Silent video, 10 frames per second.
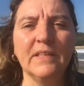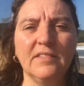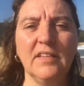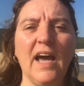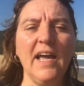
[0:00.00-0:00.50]

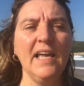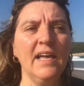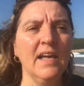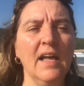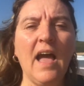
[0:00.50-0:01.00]
today,
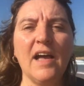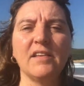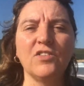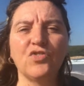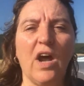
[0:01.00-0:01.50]
as
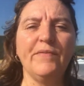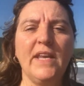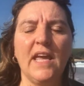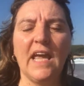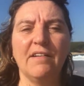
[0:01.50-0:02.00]
I was driving
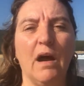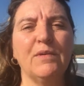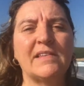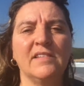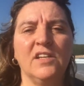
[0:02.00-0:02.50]
here, I
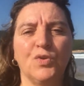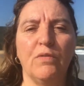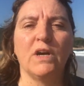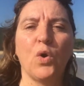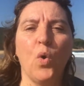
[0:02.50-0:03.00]
was listening to a
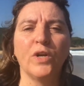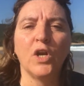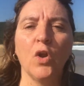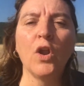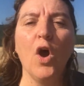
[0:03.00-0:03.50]

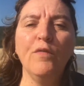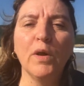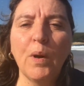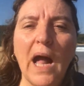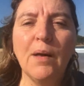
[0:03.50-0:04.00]
recording on
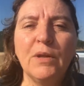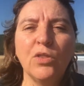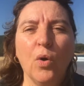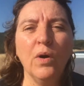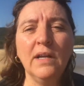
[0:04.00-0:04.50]
Overwhelm and
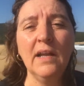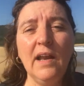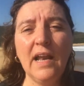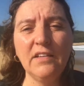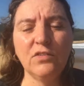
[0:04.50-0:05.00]
thought,
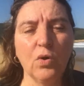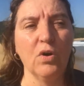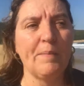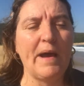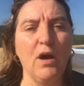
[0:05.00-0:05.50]
let's
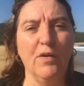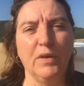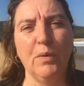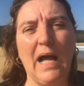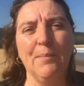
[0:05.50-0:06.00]
talk about
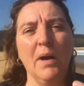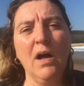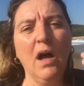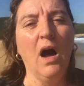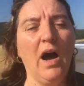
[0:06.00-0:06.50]
Overwhelm.
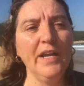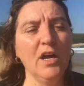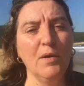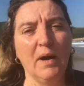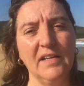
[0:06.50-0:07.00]
I
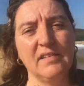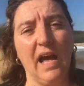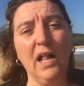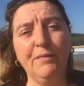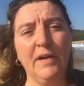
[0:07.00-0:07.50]
know
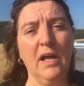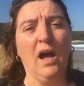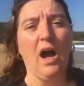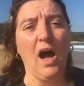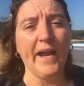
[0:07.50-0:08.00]
myself,
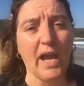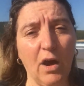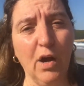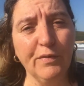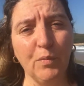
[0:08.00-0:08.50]
I get
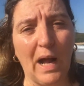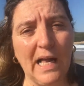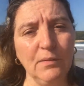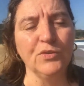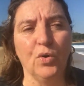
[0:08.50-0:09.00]

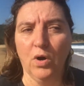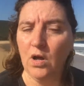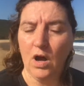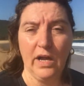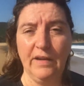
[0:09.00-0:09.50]
overwhelmed or
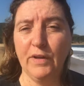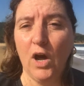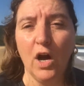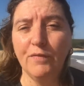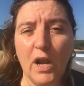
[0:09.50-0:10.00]
even
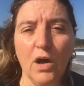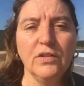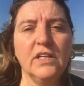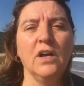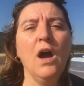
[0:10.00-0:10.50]

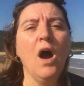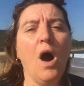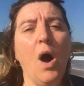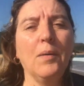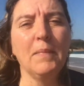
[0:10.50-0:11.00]
overloaded
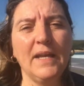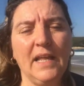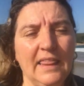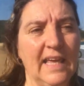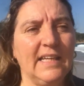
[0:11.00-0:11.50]
on
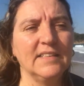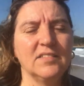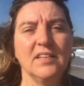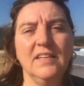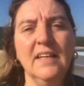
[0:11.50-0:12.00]
many
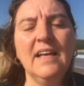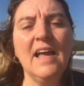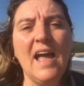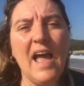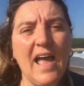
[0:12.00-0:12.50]
things.
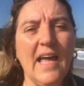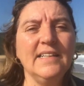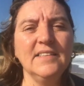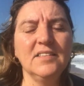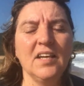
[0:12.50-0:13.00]

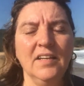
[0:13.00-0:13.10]
And